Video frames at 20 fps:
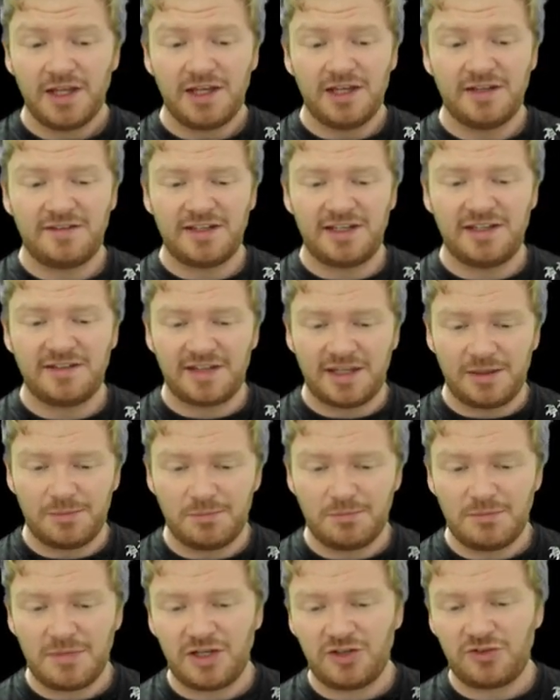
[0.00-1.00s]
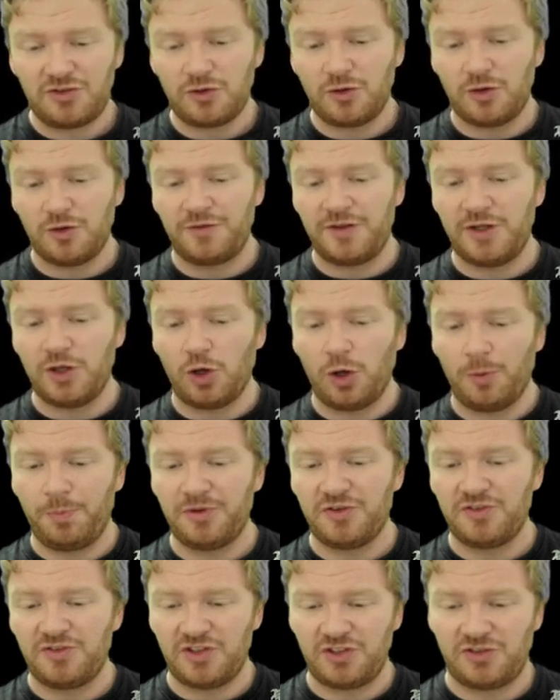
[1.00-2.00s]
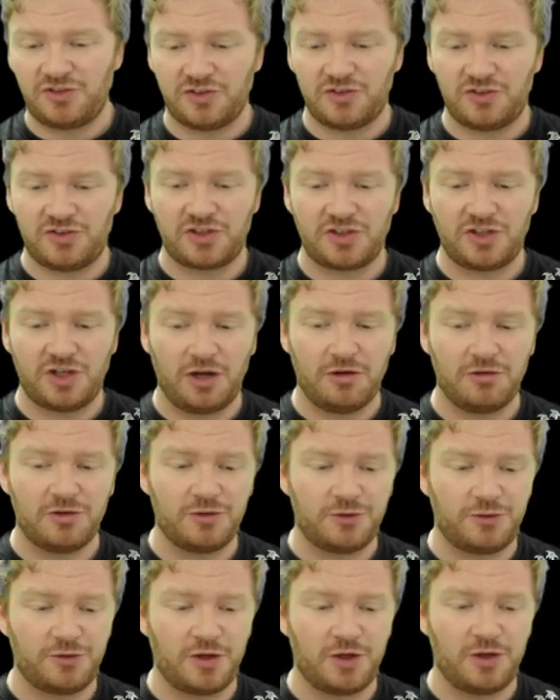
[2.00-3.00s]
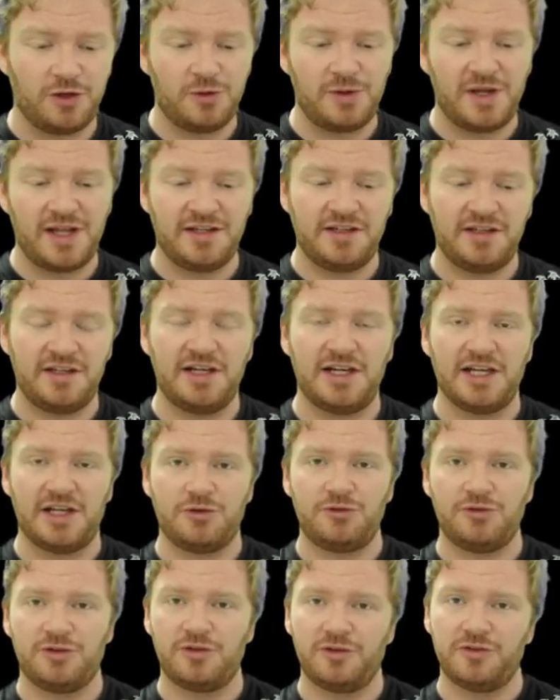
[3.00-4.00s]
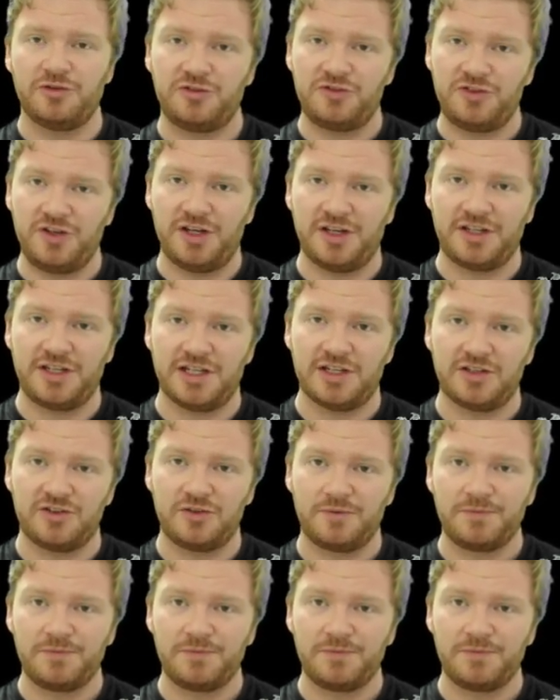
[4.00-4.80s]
is it is a measure of the opposition to current flow in an electrical circuit.